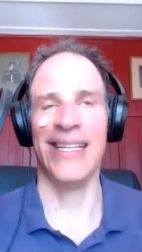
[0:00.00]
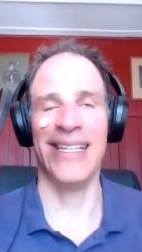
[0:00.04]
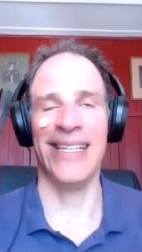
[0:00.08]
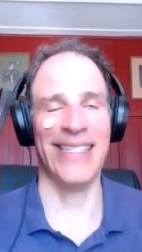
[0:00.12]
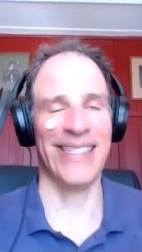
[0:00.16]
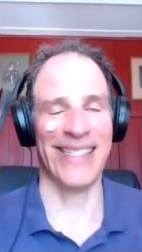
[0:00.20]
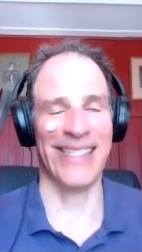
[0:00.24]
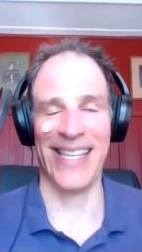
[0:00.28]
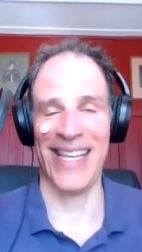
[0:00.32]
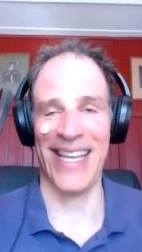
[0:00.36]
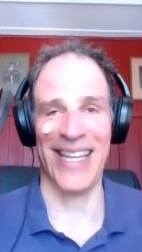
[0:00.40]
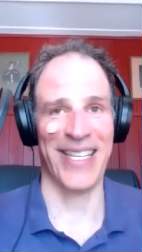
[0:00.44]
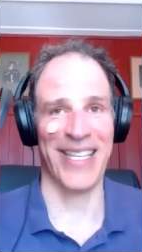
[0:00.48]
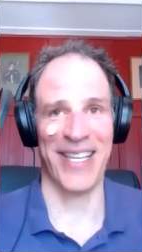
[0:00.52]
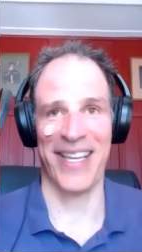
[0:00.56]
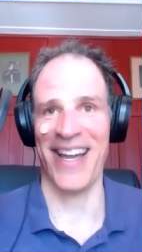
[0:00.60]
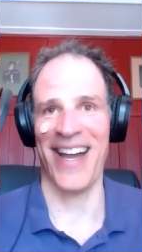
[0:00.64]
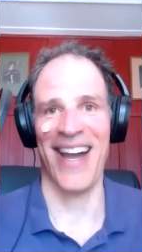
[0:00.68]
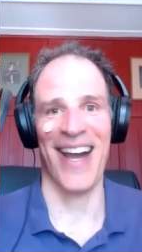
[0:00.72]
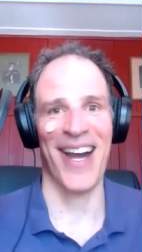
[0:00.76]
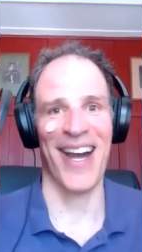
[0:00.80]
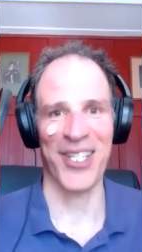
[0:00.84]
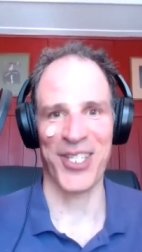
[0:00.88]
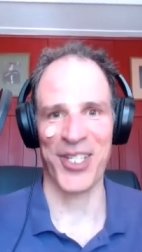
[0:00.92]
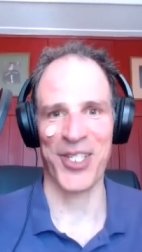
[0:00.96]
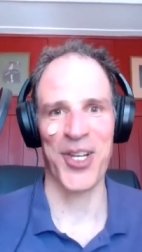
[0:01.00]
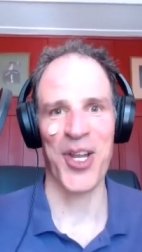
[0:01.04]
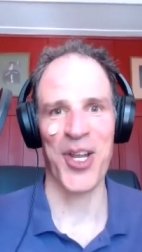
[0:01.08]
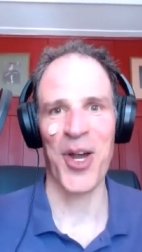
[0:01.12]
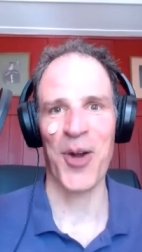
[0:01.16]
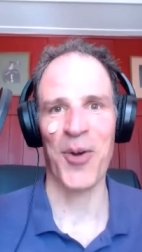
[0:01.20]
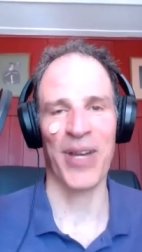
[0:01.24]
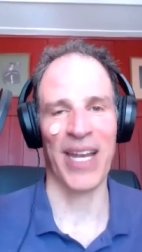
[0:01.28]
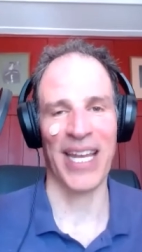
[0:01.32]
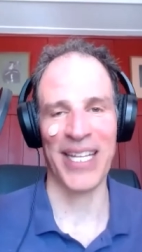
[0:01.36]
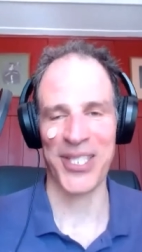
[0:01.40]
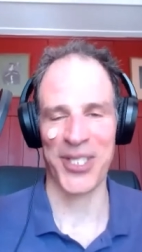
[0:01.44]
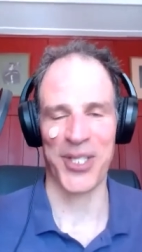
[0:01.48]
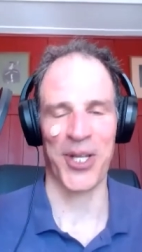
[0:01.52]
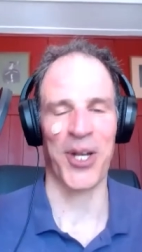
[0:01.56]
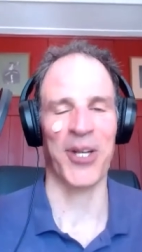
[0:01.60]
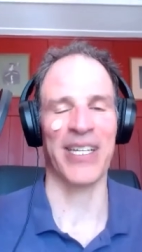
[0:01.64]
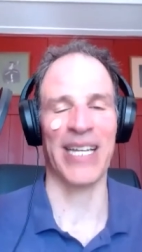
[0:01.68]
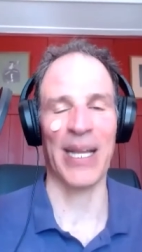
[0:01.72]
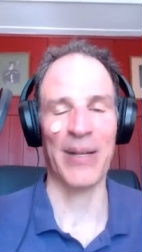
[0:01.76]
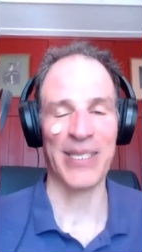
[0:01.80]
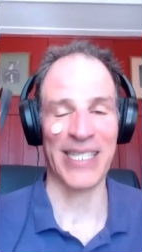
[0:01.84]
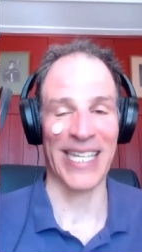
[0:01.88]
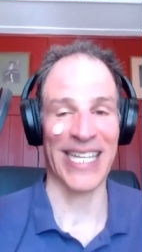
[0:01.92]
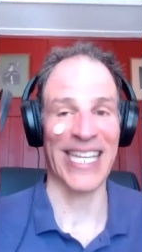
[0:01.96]
said, Gosh, no. When I
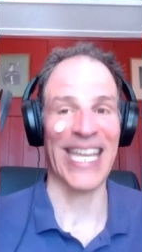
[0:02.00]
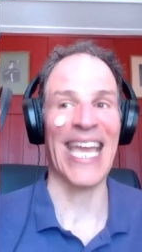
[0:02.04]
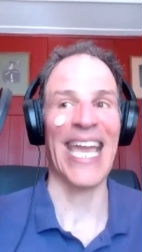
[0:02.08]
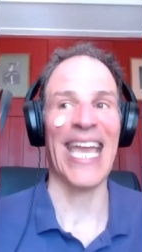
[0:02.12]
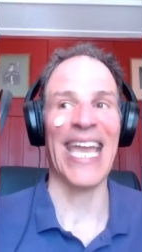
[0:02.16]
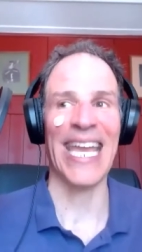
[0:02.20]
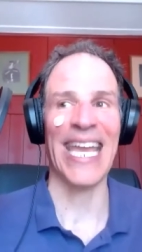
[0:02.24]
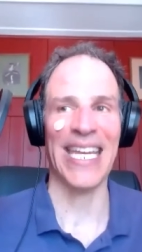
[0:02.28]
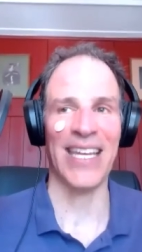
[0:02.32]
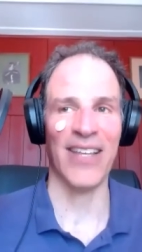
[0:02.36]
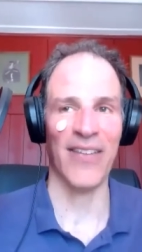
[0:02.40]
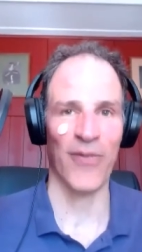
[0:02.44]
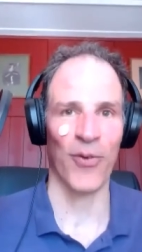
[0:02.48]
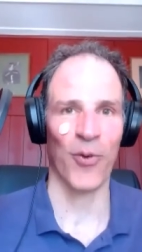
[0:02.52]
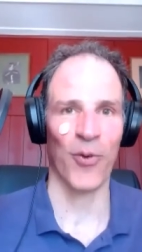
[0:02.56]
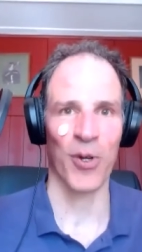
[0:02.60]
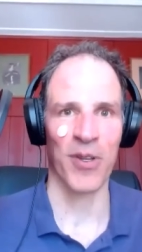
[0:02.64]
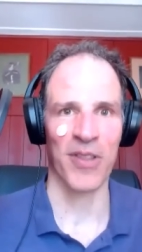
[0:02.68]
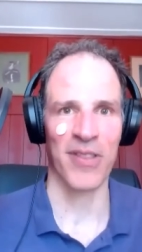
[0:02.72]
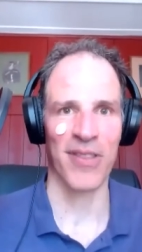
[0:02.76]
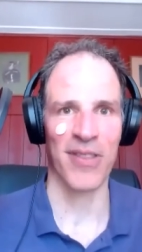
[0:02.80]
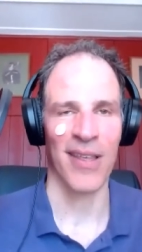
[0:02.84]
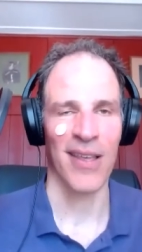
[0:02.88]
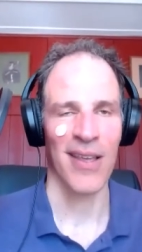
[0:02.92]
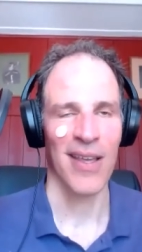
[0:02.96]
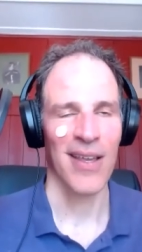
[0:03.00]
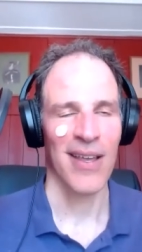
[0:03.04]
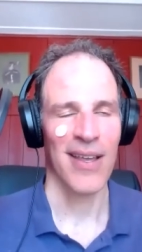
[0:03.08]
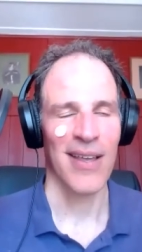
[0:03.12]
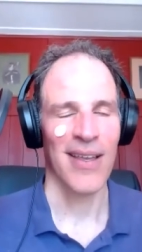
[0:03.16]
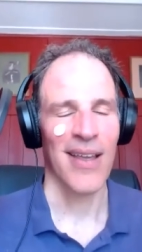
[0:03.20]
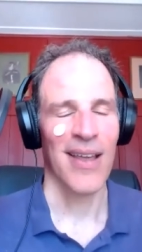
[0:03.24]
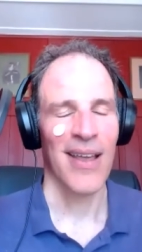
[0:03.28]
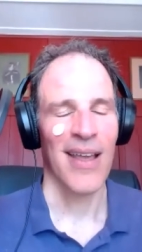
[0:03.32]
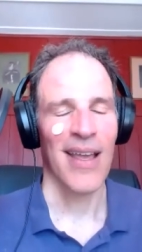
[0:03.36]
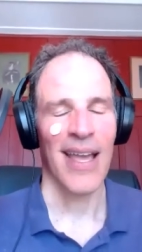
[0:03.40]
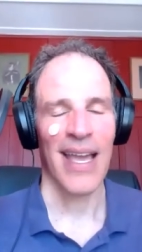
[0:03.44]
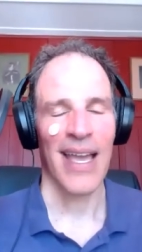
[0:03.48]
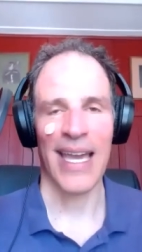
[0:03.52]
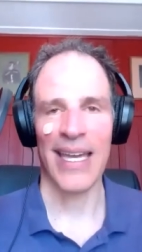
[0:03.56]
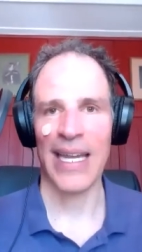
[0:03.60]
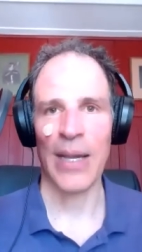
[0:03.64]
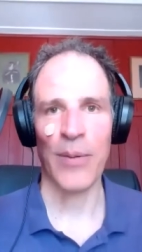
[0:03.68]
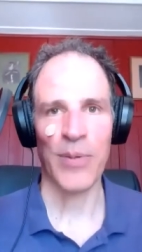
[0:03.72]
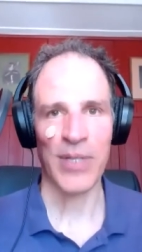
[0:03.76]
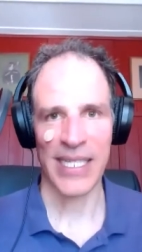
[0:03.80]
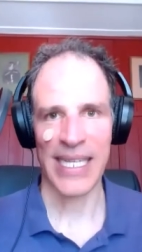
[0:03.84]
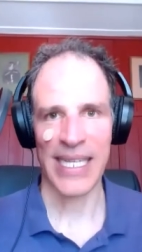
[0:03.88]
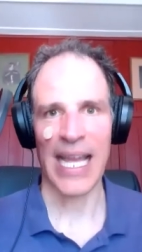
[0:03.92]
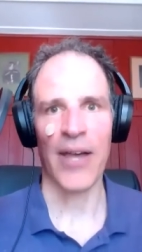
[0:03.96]
started, I was like 84th and I
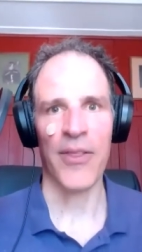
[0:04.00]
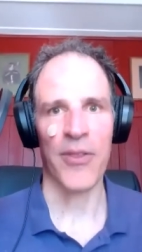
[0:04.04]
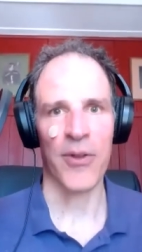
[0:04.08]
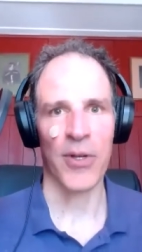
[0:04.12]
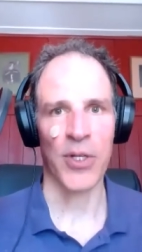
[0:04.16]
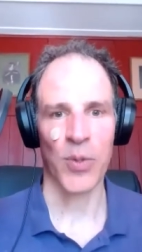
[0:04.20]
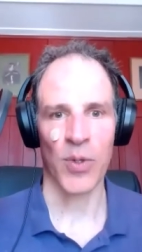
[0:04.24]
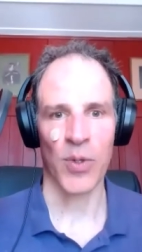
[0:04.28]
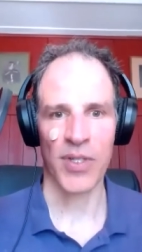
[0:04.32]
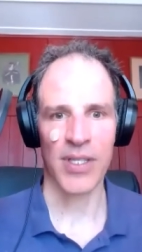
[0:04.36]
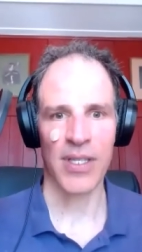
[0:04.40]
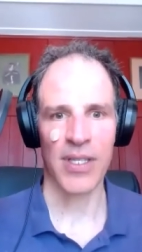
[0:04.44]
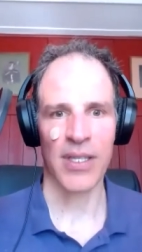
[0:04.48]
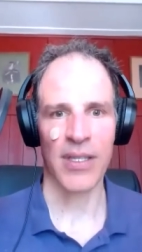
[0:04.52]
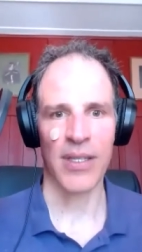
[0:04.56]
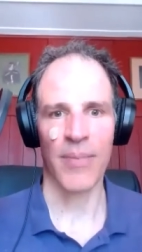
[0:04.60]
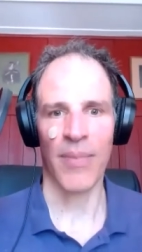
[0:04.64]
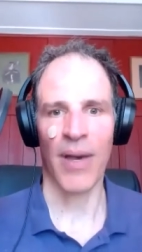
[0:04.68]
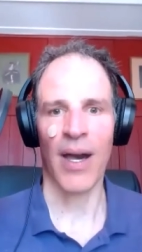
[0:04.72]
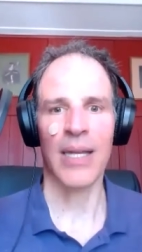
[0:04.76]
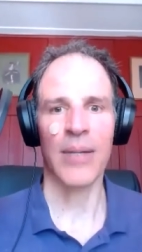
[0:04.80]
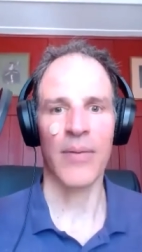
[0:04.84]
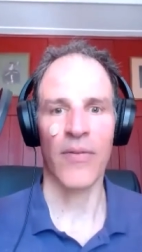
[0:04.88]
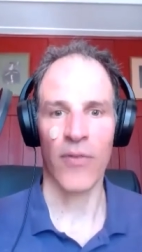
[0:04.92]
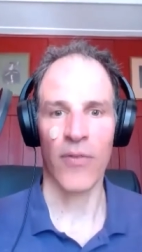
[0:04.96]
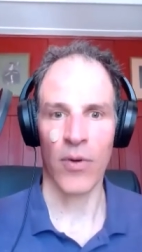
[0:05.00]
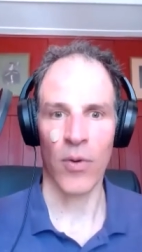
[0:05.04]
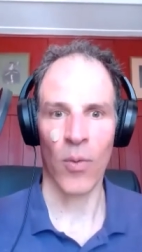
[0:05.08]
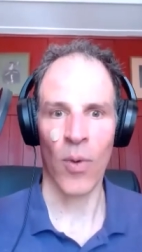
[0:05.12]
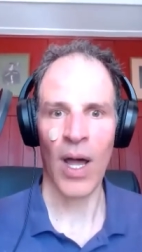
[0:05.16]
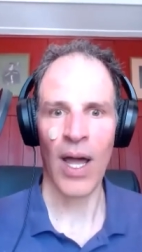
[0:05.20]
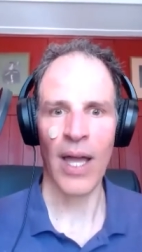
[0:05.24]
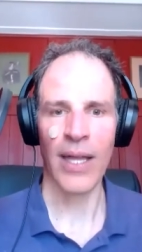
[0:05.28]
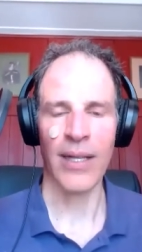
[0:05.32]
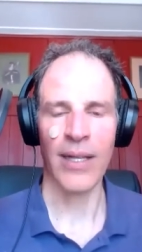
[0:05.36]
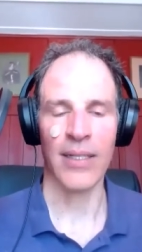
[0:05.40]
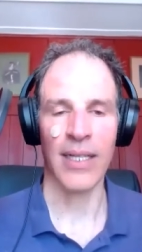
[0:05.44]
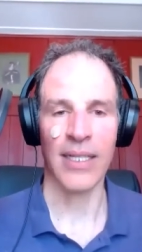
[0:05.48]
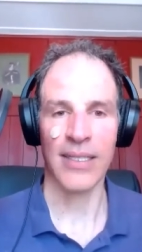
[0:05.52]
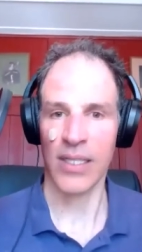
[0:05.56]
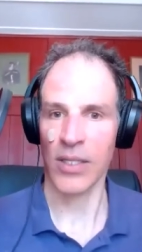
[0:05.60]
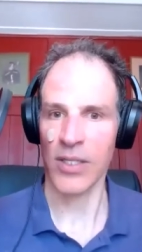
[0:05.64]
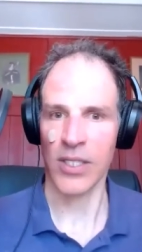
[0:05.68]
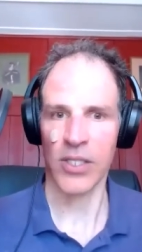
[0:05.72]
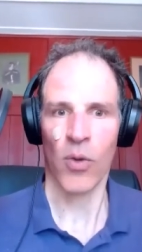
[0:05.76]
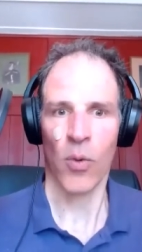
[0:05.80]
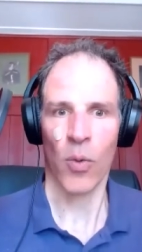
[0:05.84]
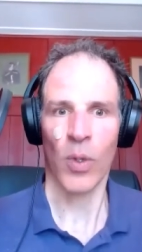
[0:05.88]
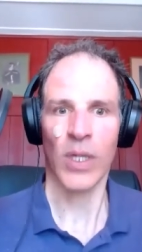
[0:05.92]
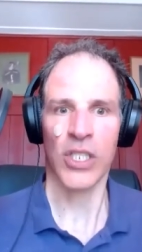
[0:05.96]
was down there towards the bottom for a while. I said,
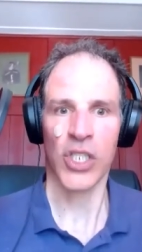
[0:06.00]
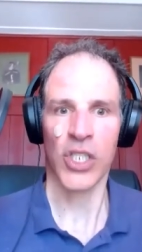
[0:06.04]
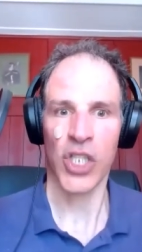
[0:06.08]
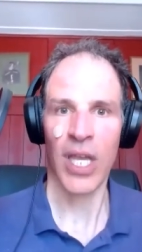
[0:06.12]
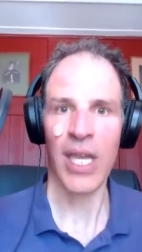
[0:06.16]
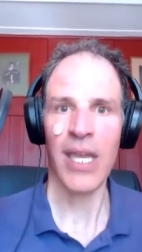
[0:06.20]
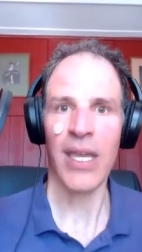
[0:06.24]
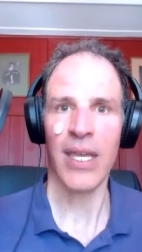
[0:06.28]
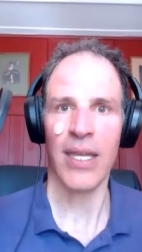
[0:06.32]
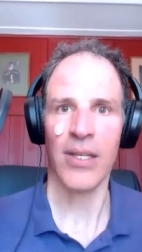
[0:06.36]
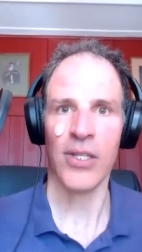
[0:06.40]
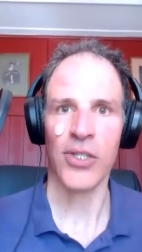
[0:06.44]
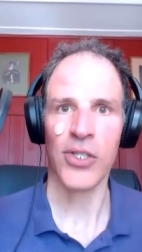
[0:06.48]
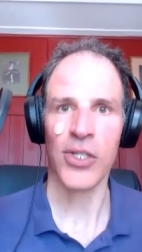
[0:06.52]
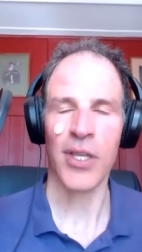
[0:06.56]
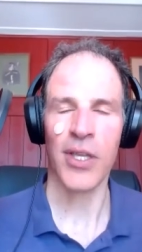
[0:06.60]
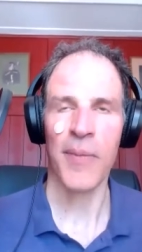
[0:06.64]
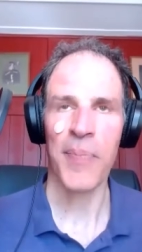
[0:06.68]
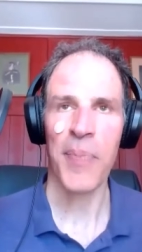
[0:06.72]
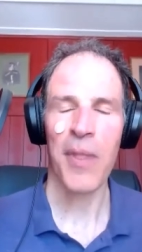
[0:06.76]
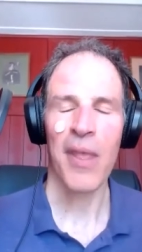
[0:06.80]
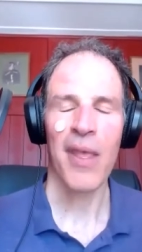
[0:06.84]
So what changed?